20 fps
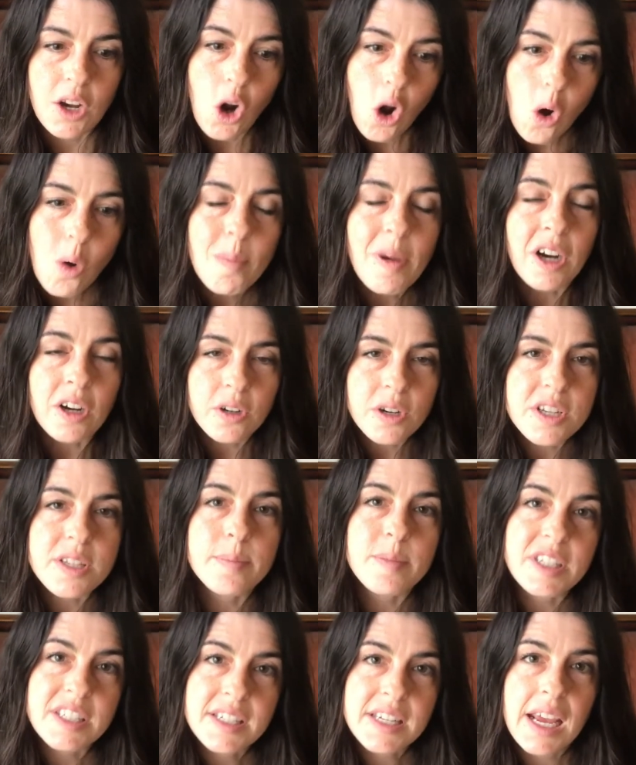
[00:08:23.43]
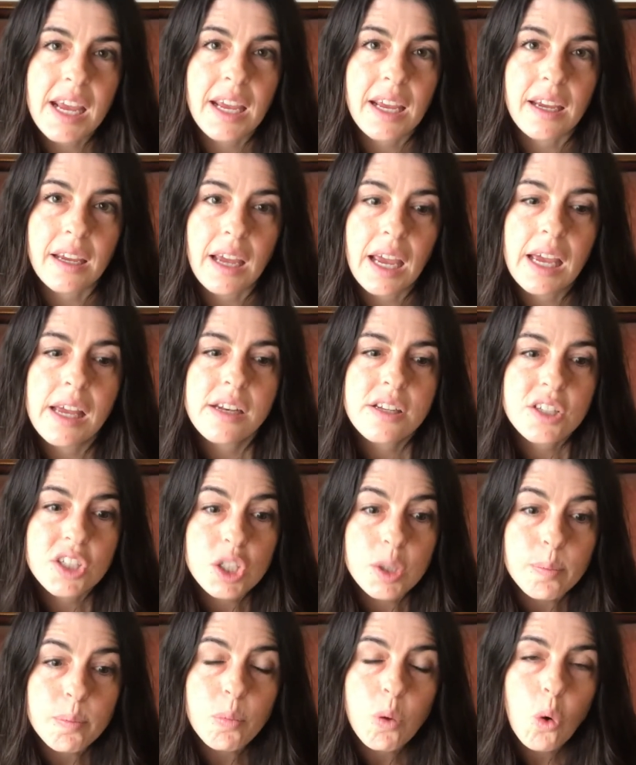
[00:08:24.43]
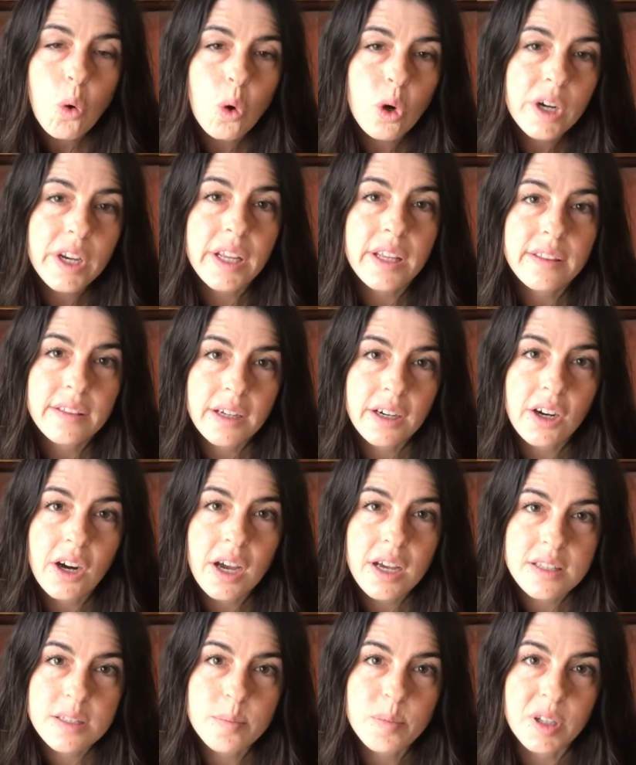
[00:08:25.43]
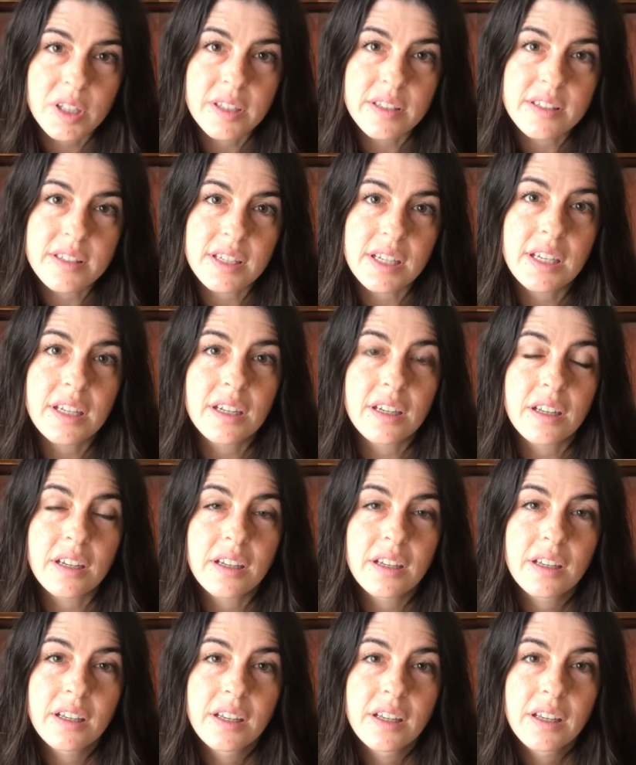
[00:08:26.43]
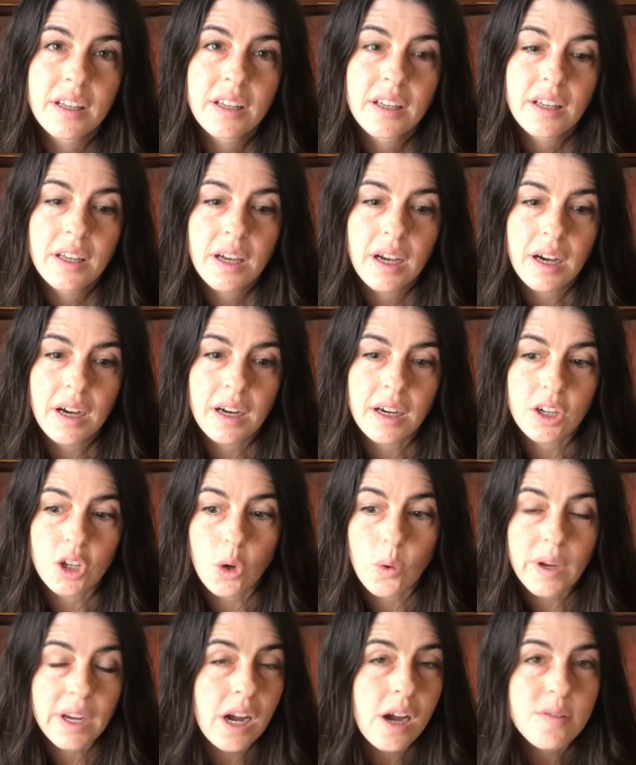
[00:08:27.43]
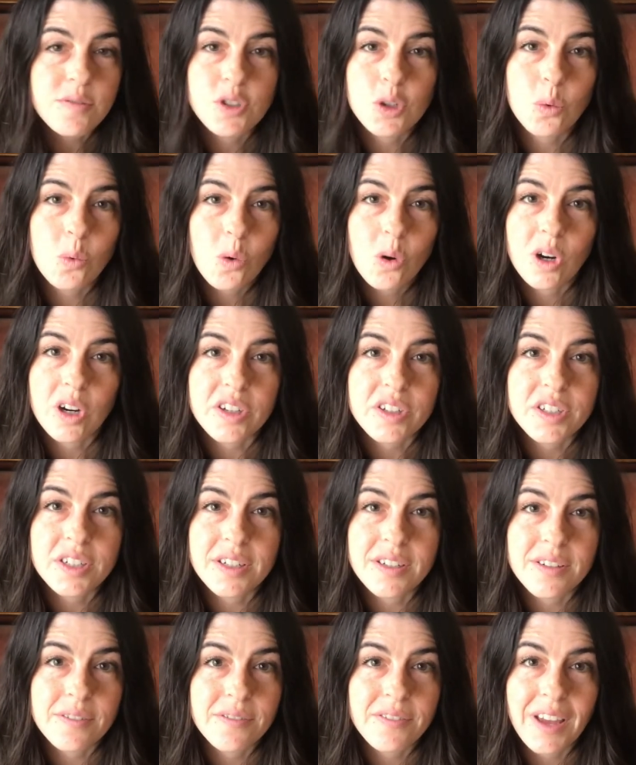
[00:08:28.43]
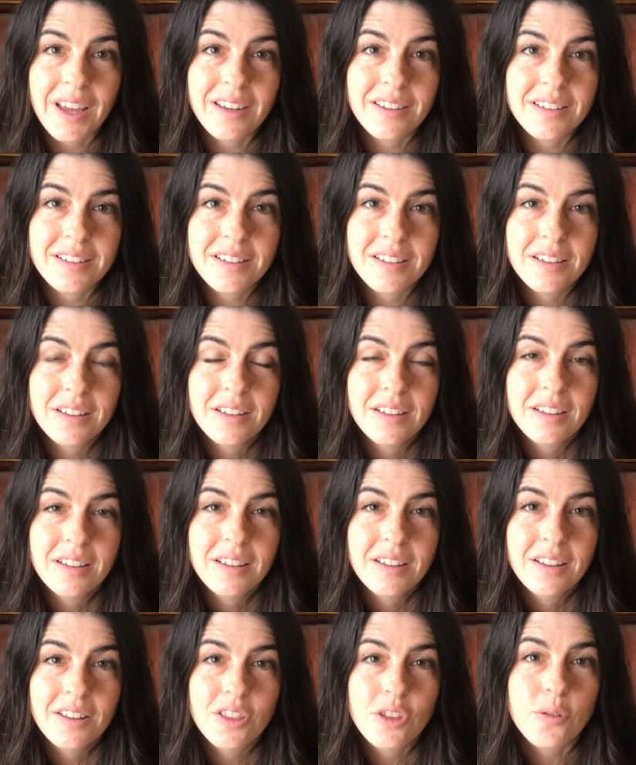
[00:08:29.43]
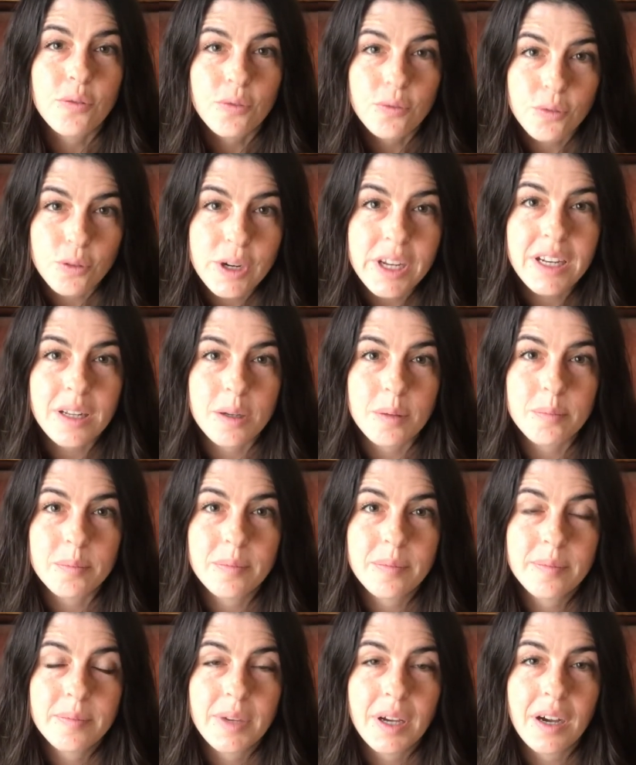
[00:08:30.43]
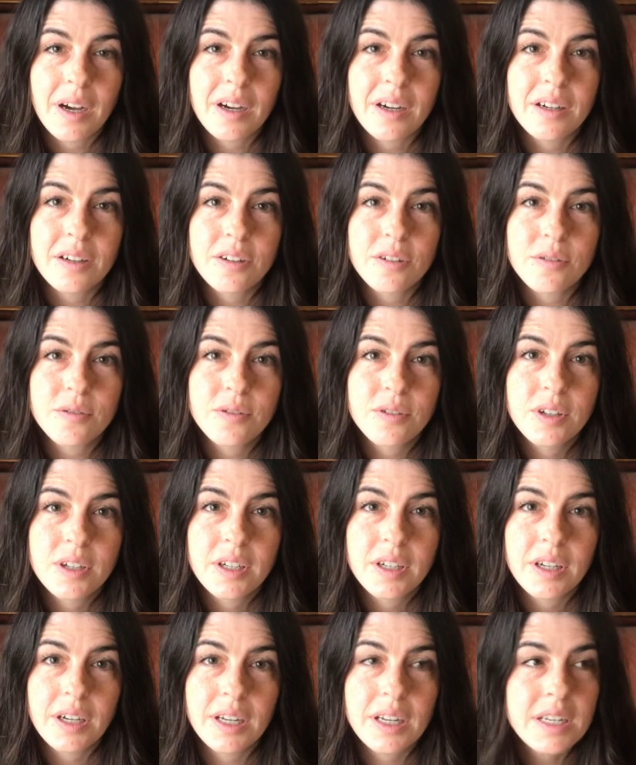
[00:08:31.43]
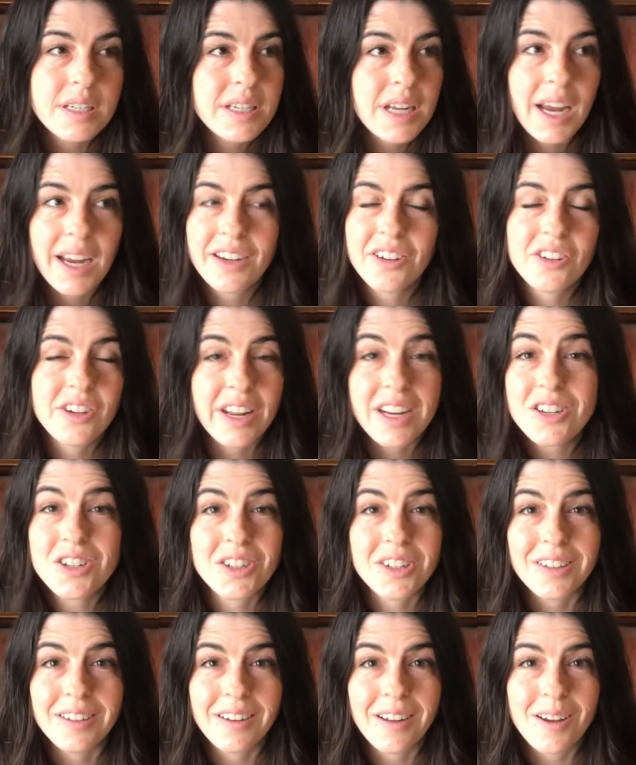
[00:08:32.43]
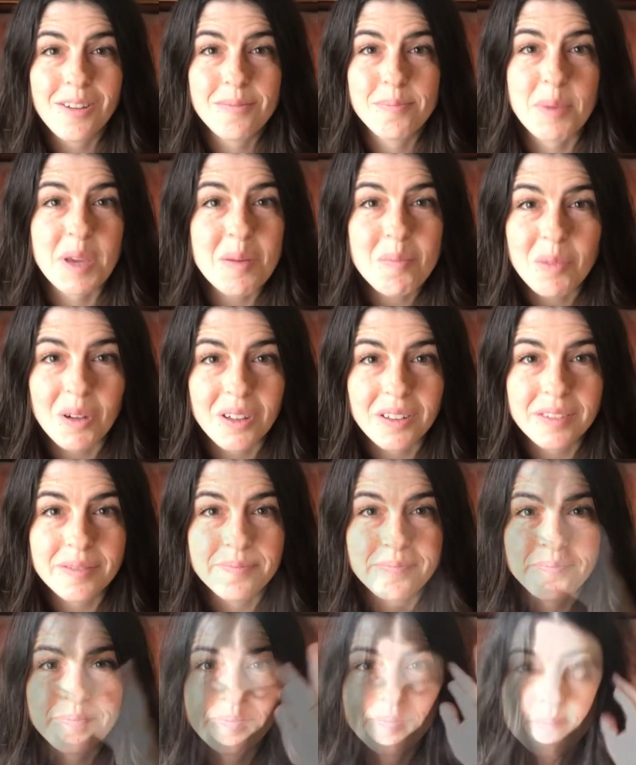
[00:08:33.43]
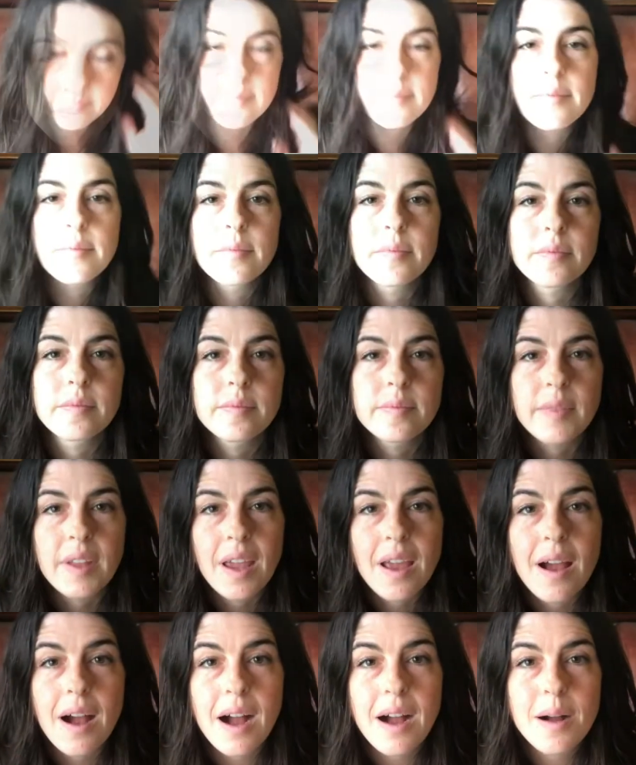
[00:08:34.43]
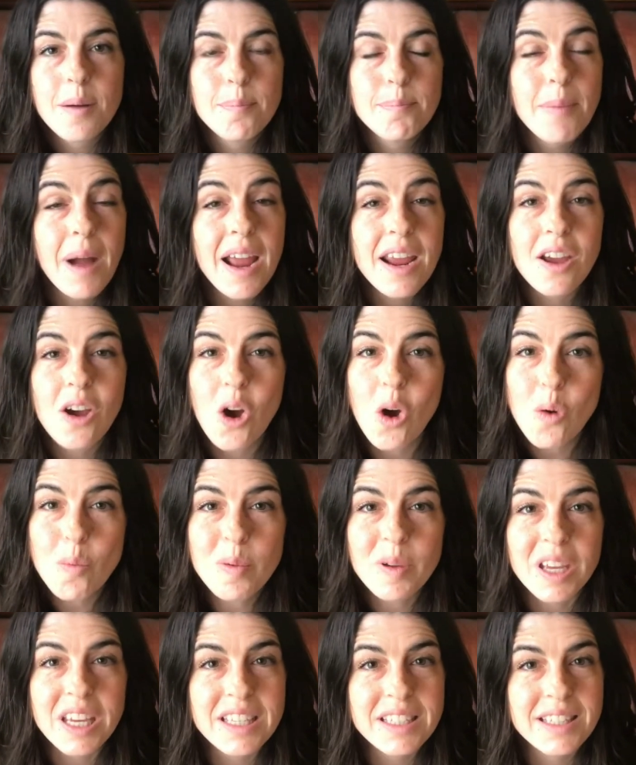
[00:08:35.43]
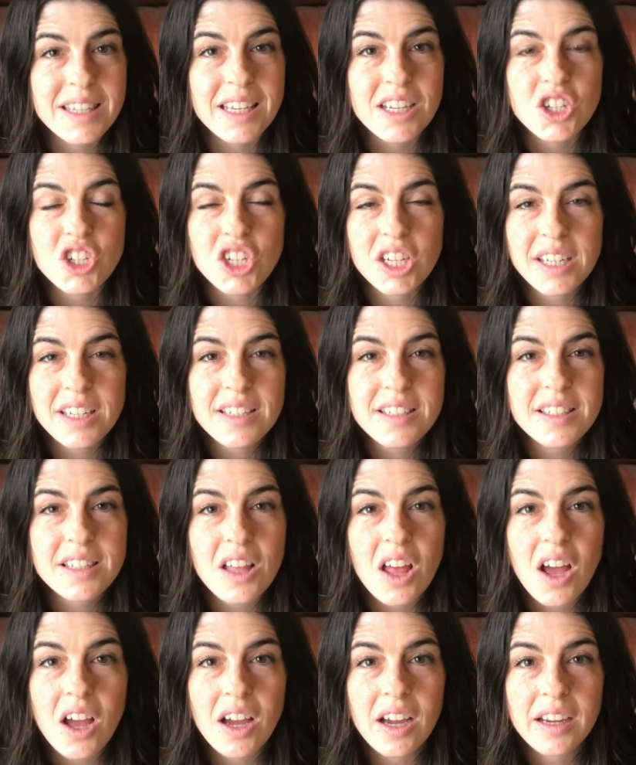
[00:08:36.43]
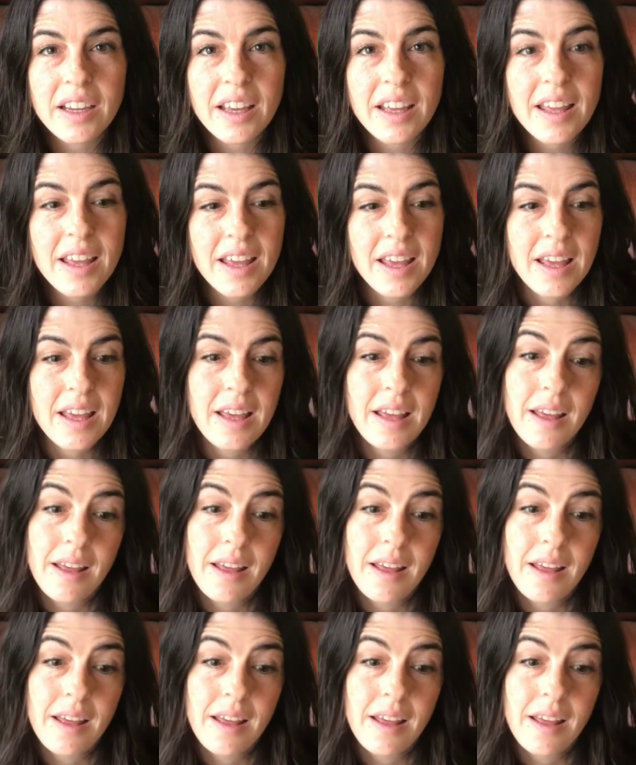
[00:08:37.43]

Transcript: at home on Christmas Day and supporting their husbands in going off to war to defend the freedom of an entire nation of people. My hope is that GeniusLog